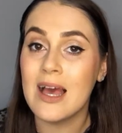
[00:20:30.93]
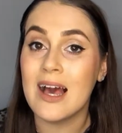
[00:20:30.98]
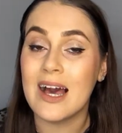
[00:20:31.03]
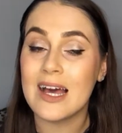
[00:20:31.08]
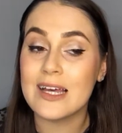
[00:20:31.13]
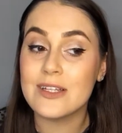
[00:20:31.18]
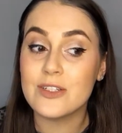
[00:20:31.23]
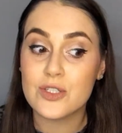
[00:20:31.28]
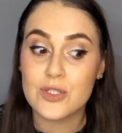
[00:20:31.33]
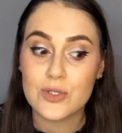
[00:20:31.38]

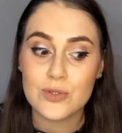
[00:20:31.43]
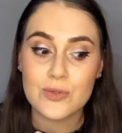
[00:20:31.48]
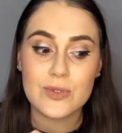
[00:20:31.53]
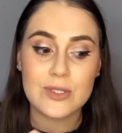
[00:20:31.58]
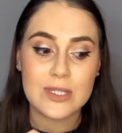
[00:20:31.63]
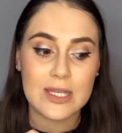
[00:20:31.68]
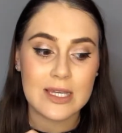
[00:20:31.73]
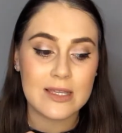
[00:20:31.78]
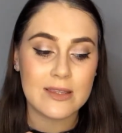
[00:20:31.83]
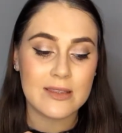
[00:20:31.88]
I do
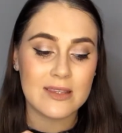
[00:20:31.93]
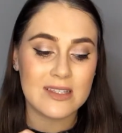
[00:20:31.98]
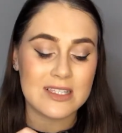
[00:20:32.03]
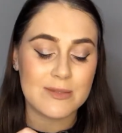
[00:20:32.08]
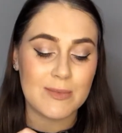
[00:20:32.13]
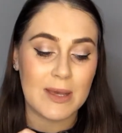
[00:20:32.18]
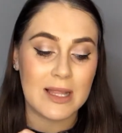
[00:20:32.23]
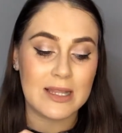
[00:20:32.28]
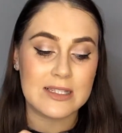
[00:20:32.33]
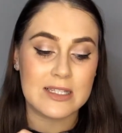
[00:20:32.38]
think the
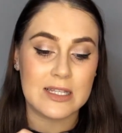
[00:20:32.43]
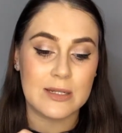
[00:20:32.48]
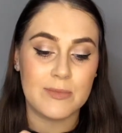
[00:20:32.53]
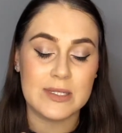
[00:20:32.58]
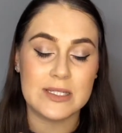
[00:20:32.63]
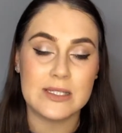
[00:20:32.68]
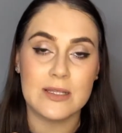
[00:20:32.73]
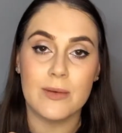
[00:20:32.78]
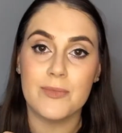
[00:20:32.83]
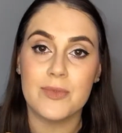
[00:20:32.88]
smell is going to be
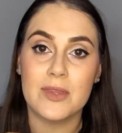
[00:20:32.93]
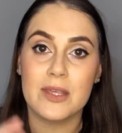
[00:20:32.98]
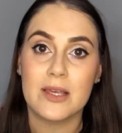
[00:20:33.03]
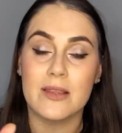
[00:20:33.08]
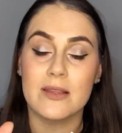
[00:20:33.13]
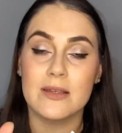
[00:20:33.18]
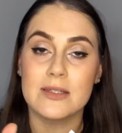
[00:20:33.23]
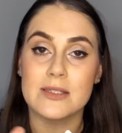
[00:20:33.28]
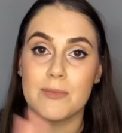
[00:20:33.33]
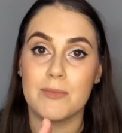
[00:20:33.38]
something
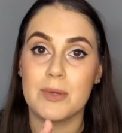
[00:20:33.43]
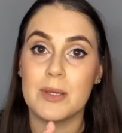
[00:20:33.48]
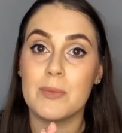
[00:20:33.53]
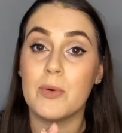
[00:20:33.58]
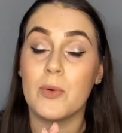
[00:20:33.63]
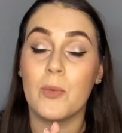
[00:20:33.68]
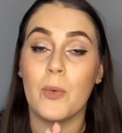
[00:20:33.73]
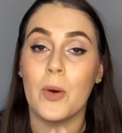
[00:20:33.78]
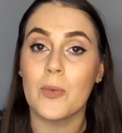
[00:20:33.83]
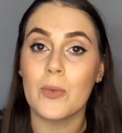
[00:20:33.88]
that some people
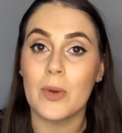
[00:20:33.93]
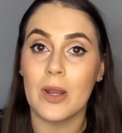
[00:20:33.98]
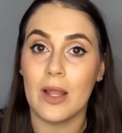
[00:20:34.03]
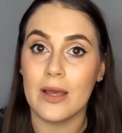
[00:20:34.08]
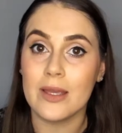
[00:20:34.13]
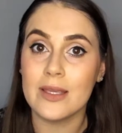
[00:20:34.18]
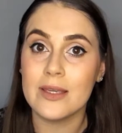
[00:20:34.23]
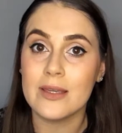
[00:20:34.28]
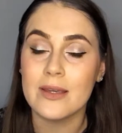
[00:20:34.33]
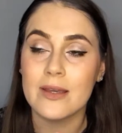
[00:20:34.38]
won't
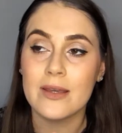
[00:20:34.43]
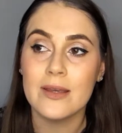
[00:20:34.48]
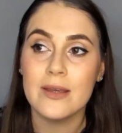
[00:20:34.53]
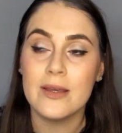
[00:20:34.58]
like,